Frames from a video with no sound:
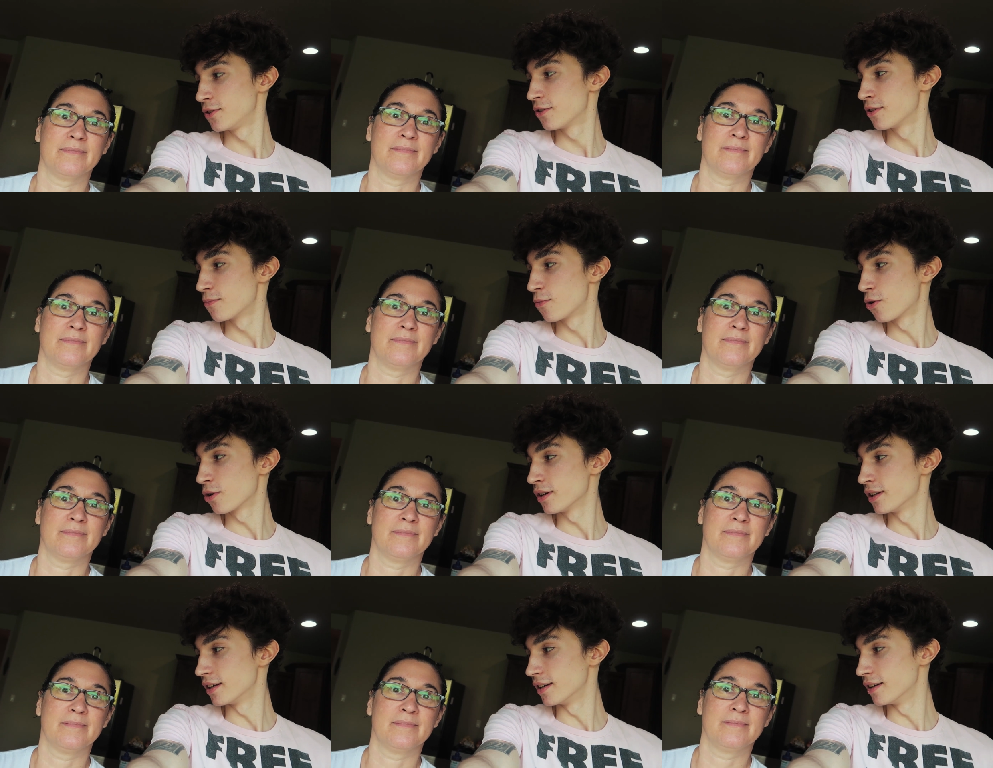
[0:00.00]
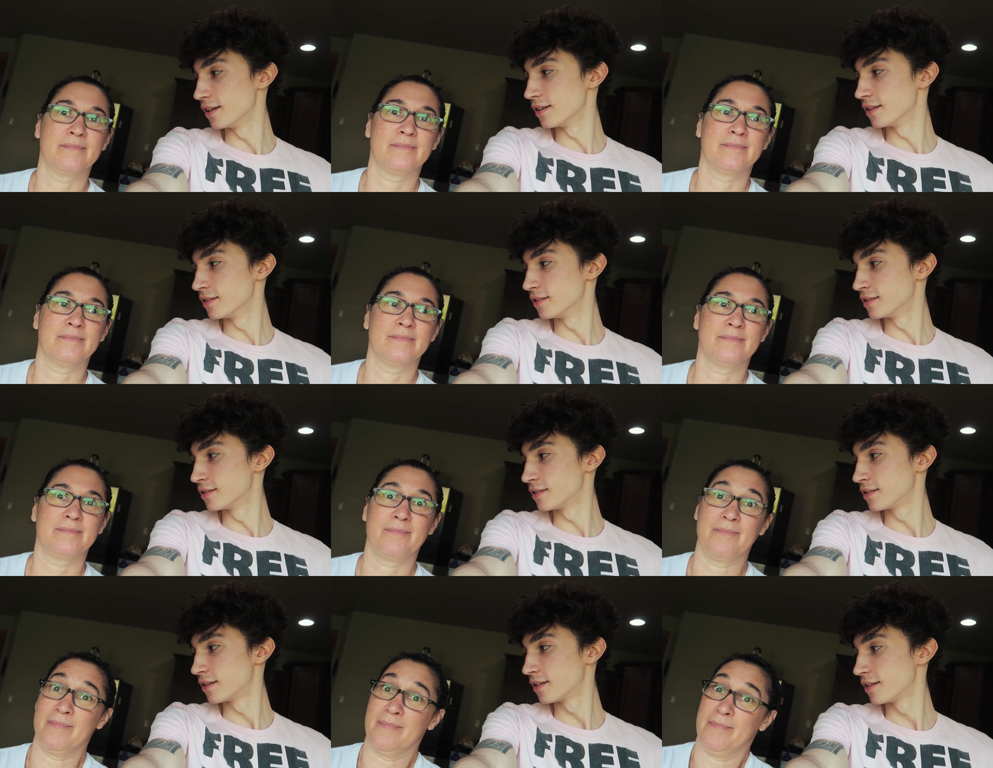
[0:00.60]
Speaker 1: you do in the morning
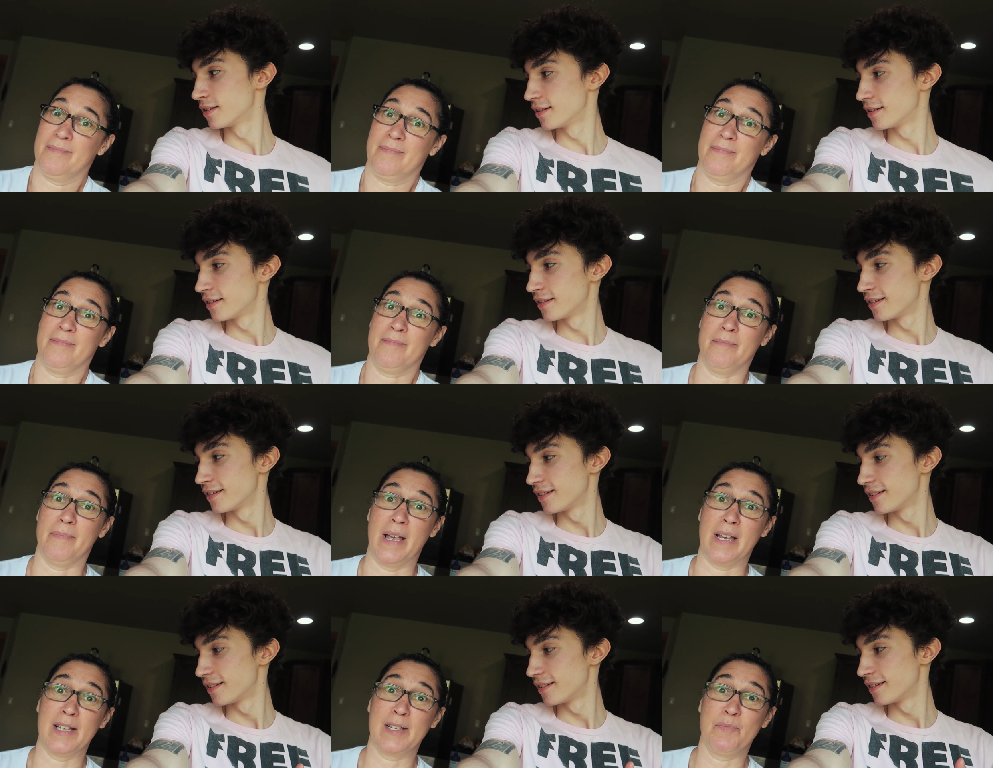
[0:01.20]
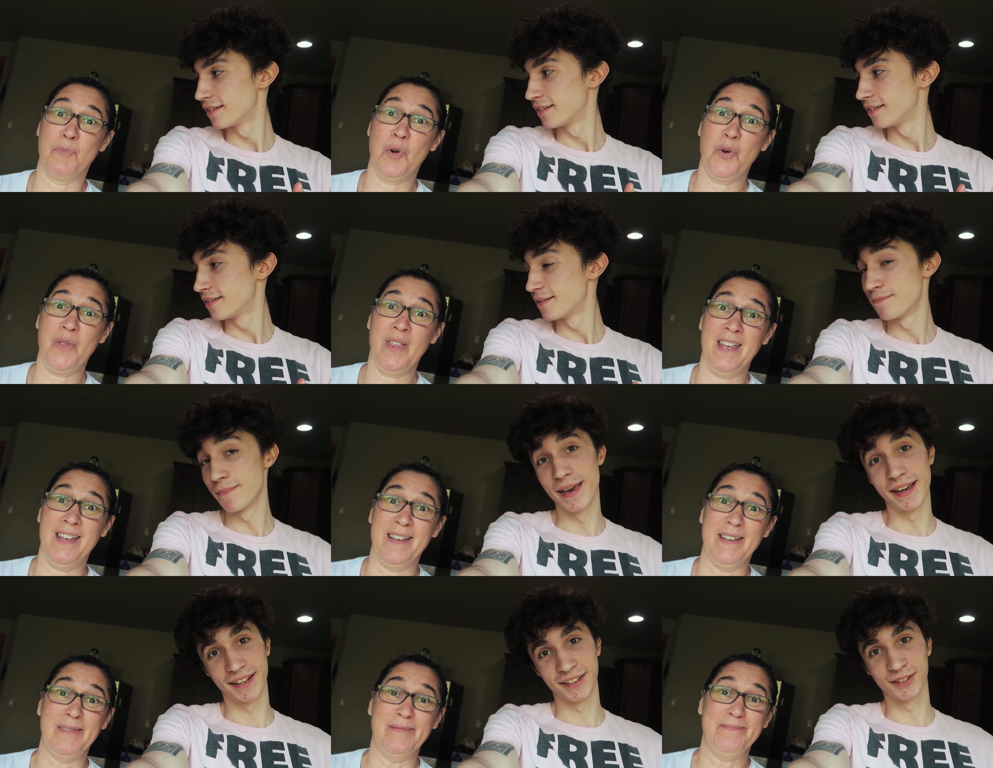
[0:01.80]
is make a
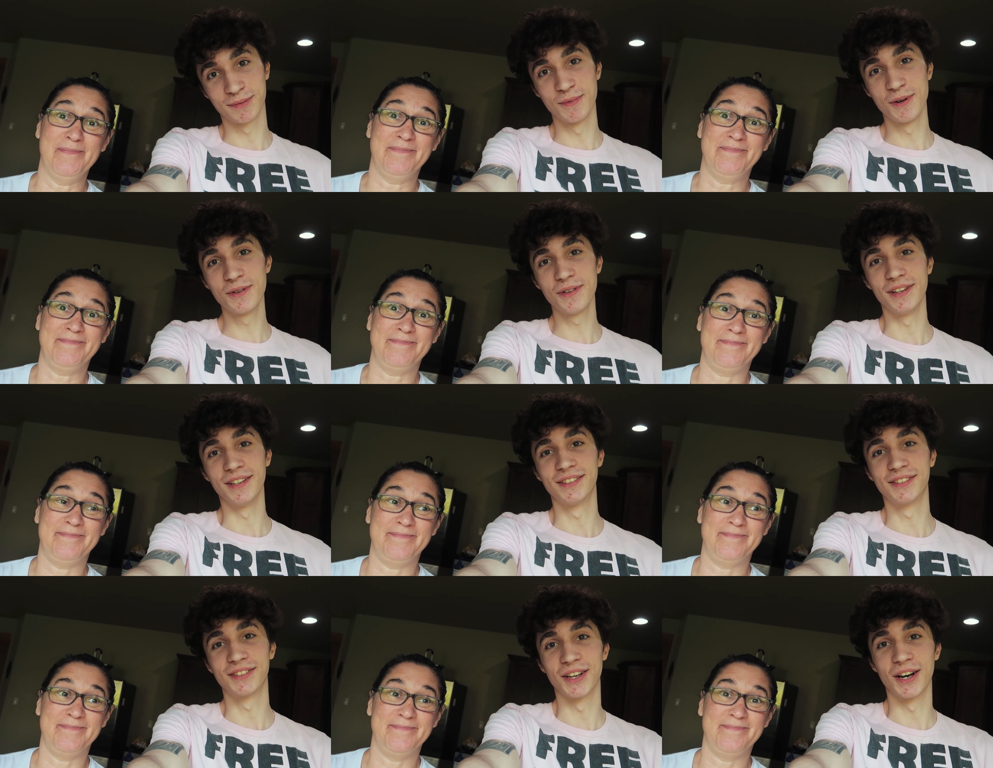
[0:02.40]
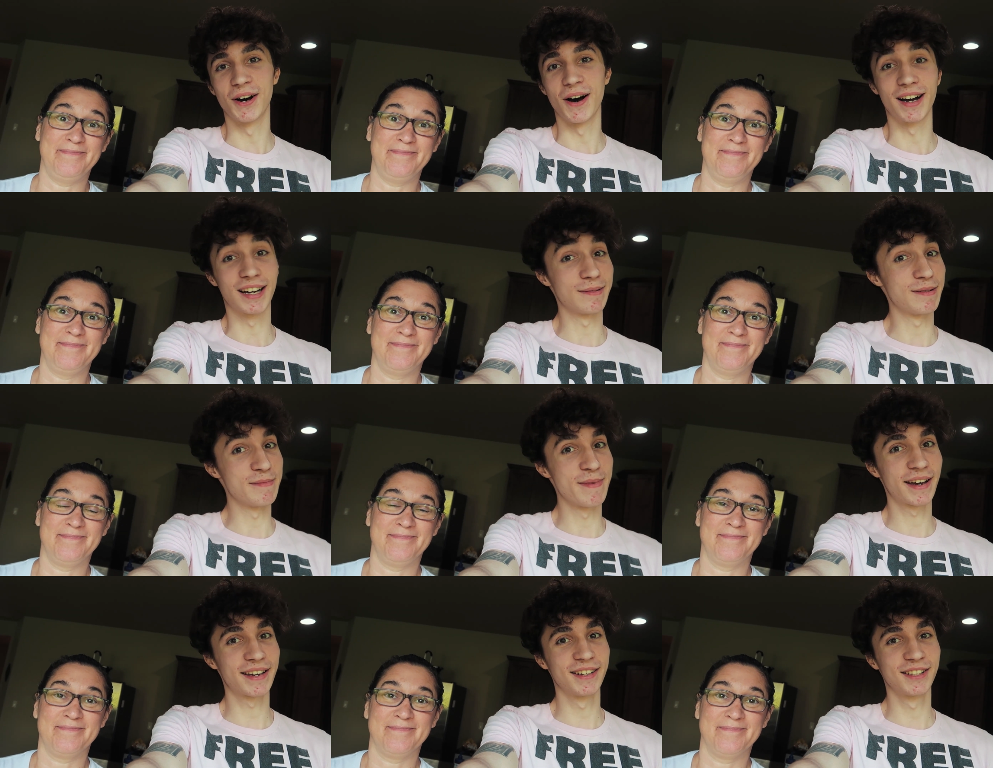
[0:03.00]
smoothie. Make a smoothie. So
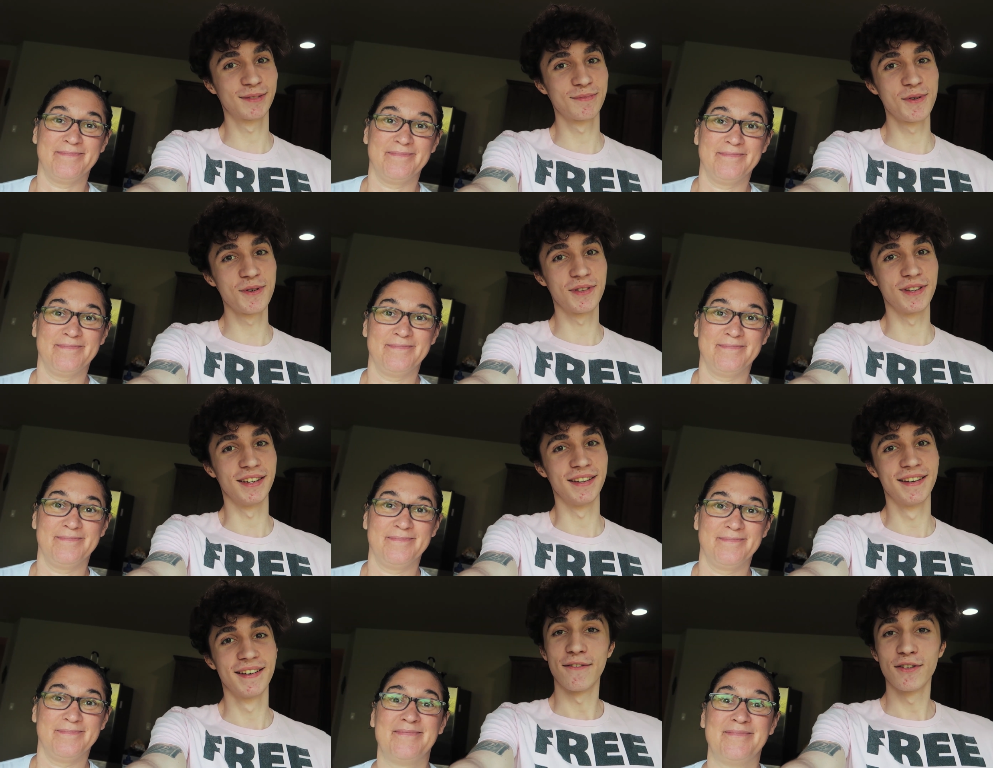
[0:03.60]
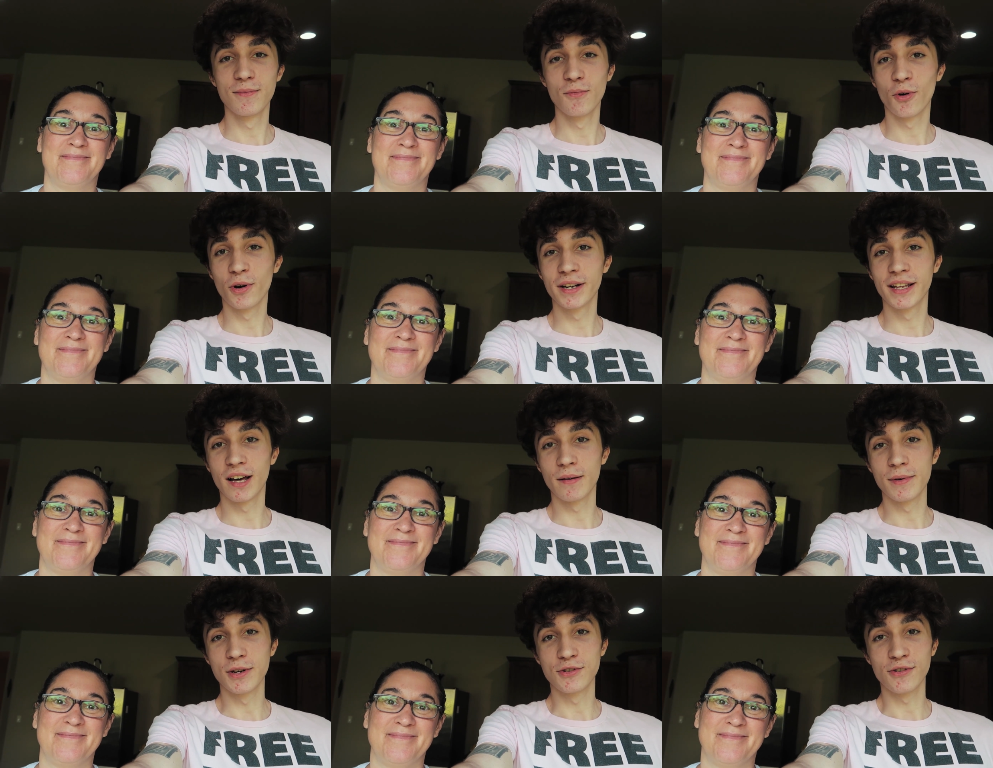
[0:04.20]
I'm gonna be making a smoothie every
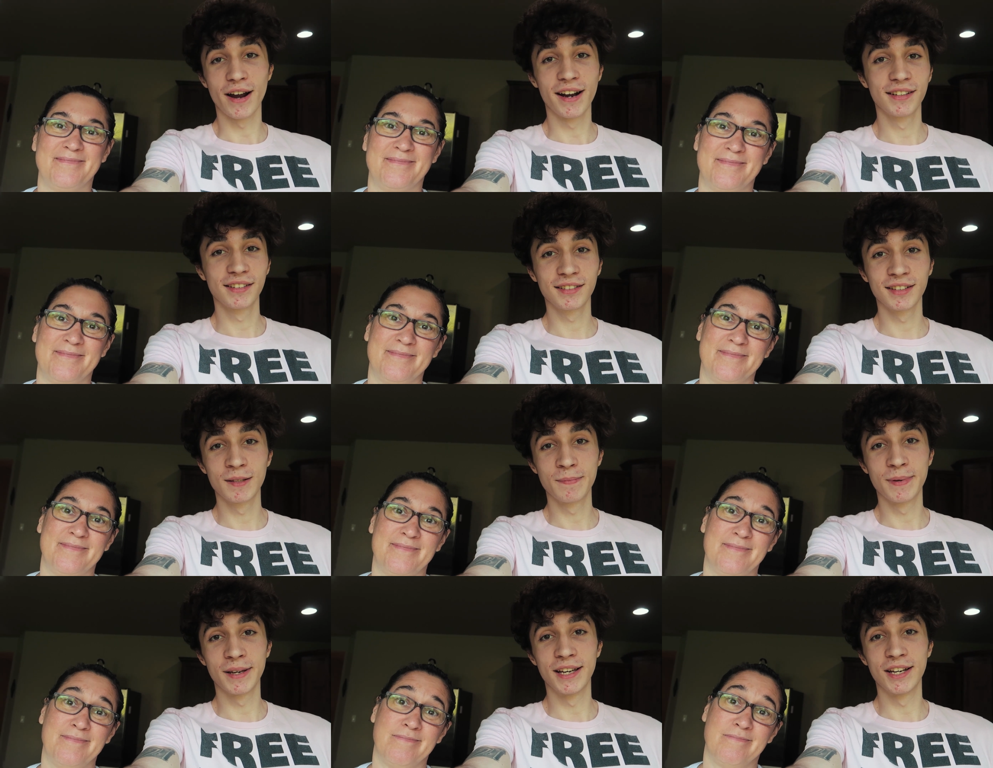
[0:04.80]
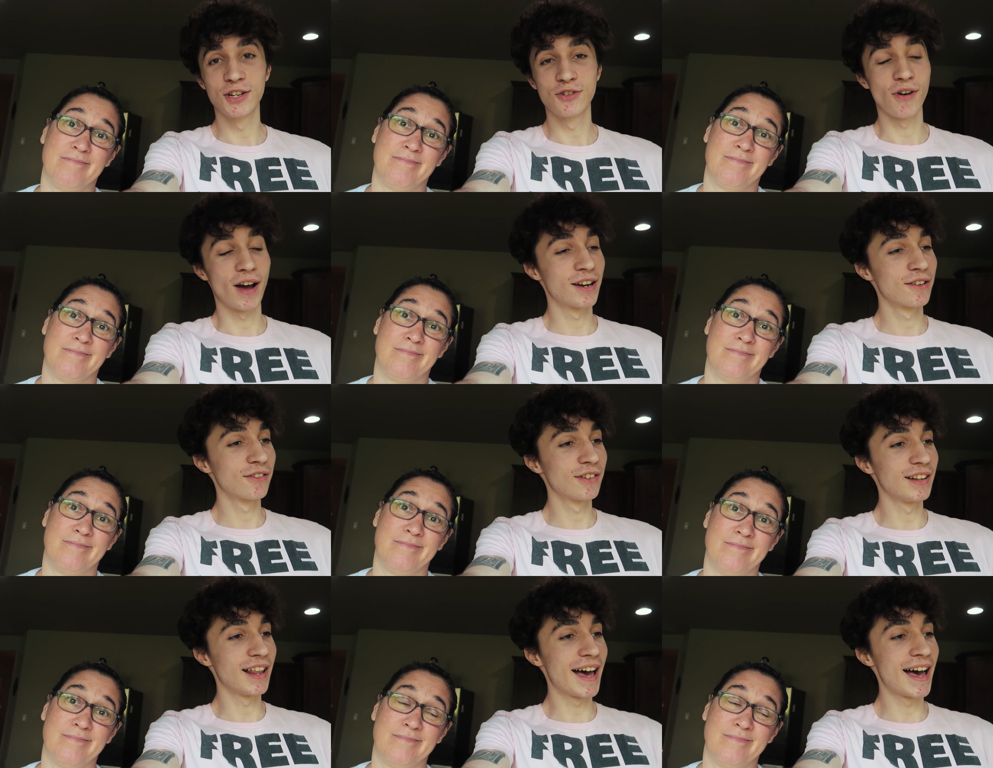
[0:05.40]
morning. I'll be trying to sleep in,
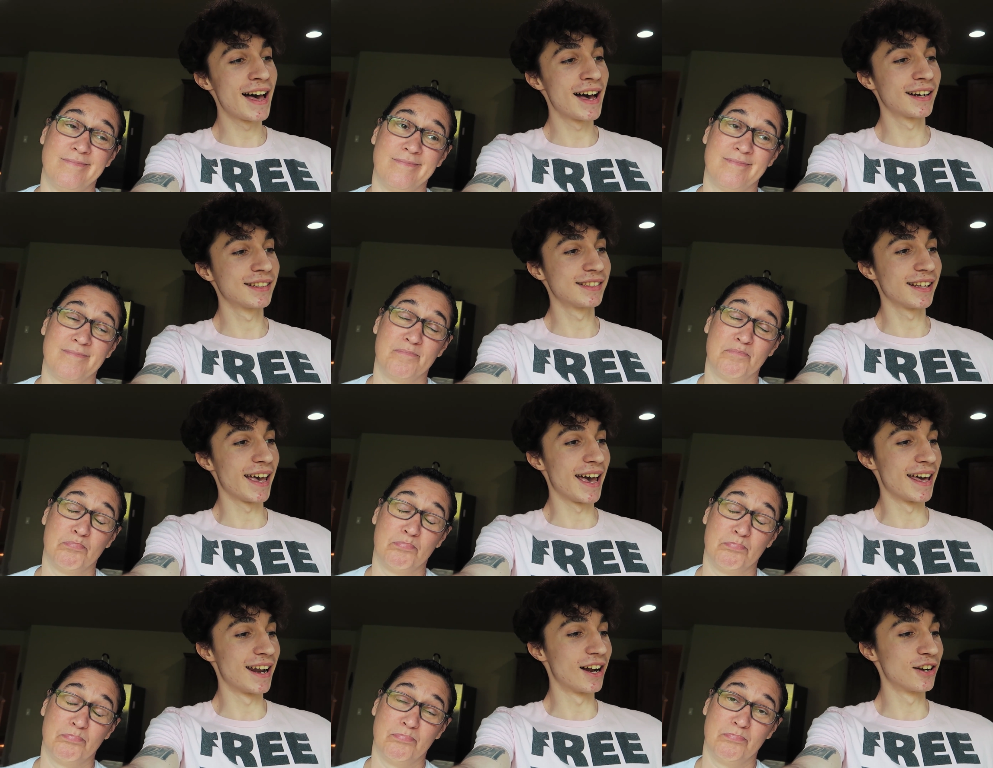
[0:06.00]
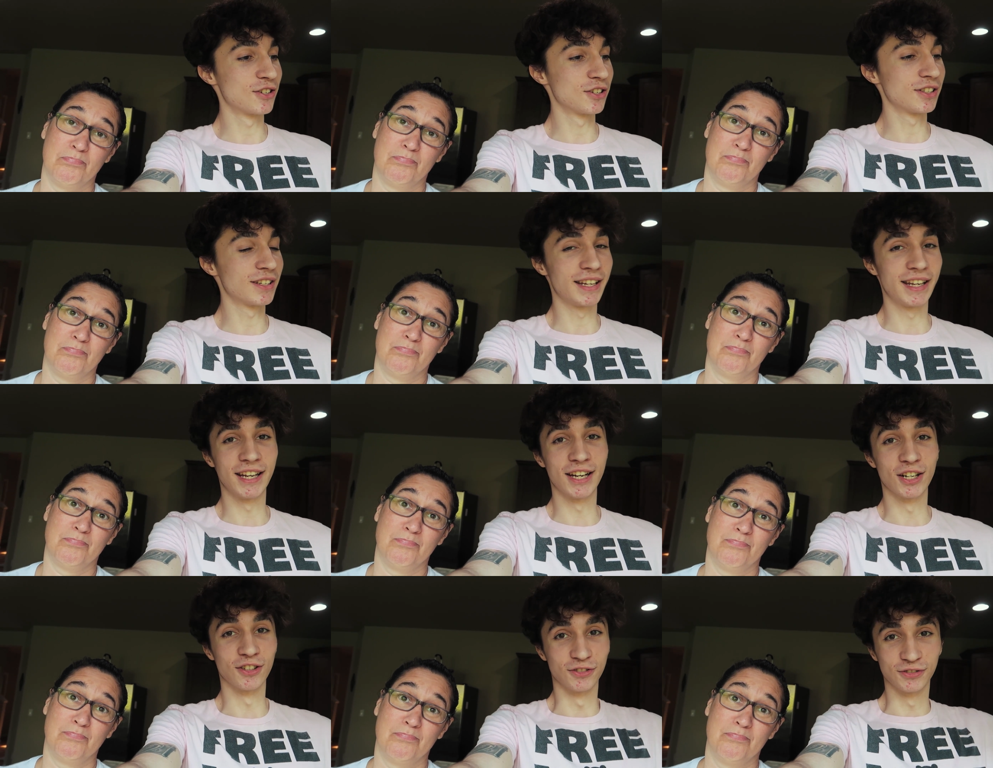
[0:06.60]
trying to relax, and I'll
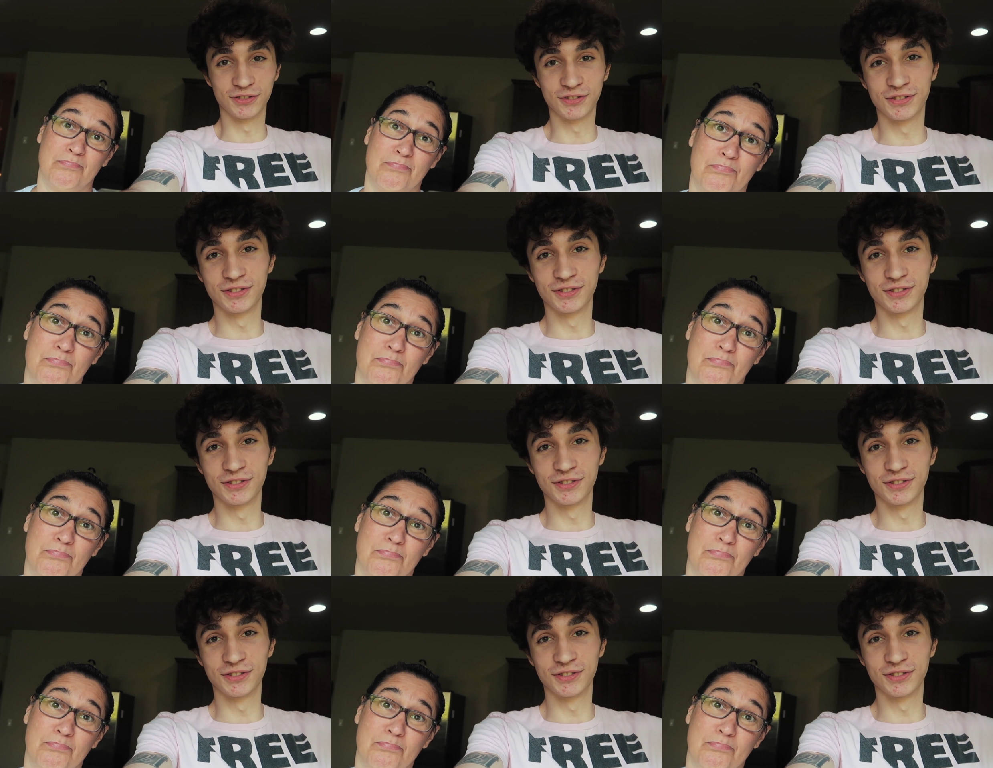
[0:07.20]
just hear